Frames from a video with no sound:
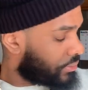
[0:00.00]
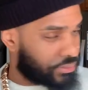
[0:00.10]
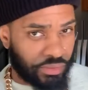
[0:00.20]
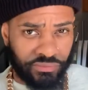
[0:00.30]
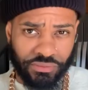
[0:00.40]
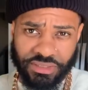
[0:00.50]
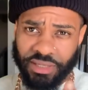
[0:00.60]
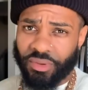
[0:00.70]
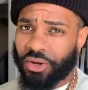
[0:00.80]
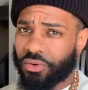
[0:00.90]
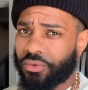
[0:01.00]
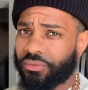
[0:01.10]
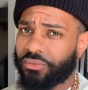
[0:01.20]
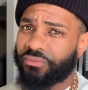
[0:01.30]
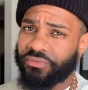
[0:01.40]
So if you've seen my
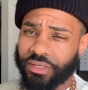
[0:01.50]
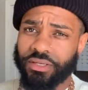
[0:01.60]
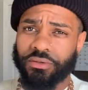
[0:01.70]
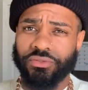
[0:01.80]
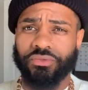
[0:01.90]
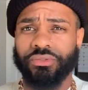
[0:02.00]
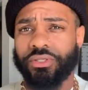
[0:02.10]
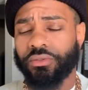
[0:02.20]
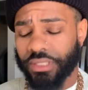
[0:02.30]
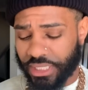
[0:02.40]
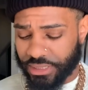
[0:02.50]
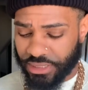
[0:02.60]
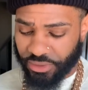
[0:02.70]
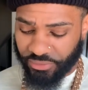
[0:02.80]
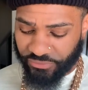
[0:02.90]
old videos, you'll know like I
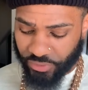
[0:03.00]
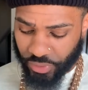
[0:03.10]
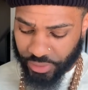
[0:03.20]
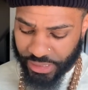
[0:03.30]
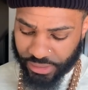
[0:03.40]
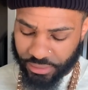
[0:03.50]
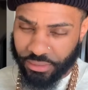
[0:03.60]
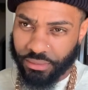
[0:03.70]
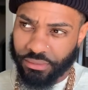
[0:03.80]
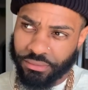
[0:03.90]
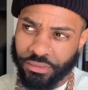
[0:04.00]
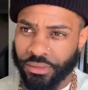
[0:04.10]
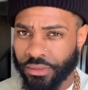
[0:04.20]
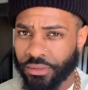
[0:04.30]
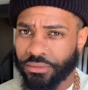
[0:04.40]
did a review on like
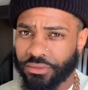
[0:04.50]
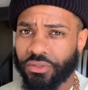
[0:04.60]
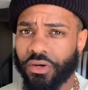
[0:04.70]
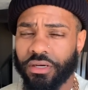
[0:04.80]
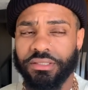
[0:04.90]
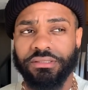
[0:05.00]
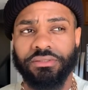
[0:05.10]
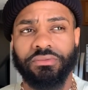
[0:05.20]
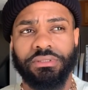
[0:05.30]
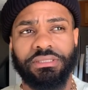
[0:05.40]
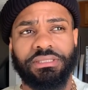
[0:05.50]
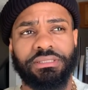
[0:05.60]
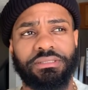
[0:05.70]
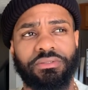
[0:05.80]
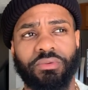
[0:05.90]
the Cartiers too in a
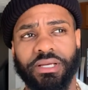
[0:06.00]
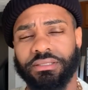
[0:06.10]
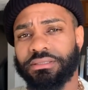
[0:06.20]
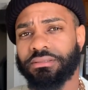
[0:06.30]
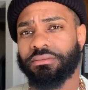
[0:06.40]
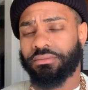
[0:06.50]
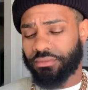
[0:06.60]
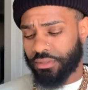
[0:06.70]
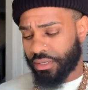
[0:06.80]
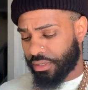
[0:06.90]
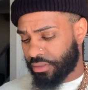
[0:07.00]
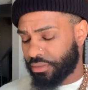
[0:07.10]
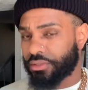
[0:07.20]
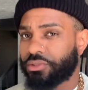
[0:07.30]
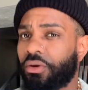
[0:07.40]
sense, the whites.
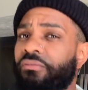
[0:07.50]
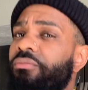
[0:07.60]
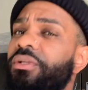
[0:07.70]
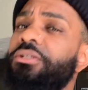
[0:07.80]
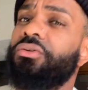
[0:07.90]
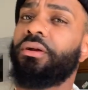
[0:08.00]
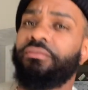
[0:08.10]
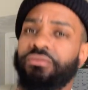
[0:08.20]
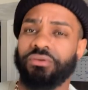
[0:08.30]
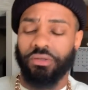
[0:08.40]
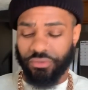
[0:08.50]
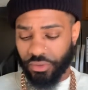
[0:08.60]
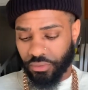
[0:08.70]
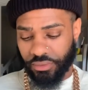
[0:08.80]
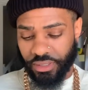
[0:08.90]
So I'm from Detroit if you don't
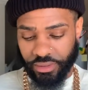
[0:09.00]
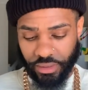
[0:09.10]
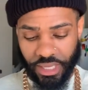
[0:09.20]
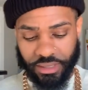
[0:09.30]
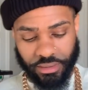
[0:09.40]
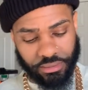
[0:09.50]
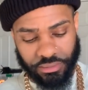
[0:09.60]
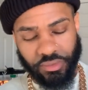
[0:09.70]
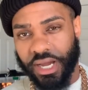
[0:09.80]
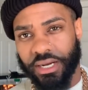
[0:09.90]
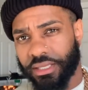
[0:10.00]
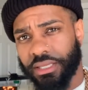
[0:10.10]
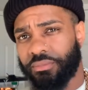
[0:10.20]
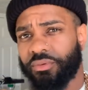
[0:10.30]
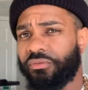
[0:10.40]
know, and they're like gotta
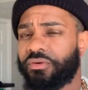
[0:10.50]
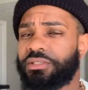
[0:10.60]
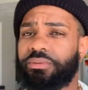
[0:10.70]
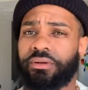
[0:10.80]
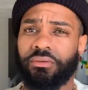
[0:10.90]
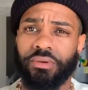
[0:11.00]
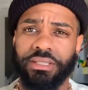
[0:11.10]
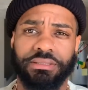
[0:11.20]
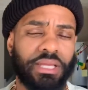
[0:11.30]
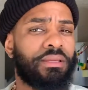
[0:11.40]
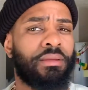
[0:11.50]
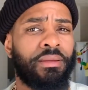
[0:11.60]
keep you a fresh pair of whites, like